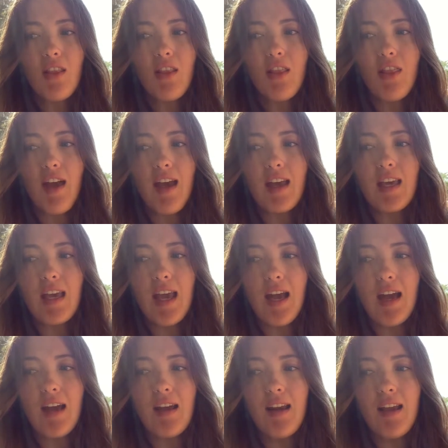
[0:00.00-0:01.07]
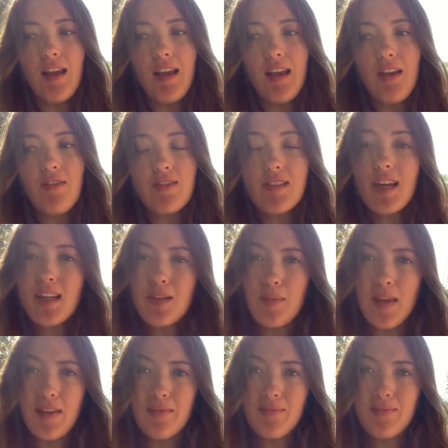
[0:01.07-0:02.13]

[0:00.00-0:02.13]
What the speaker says: that he had a vasectomy.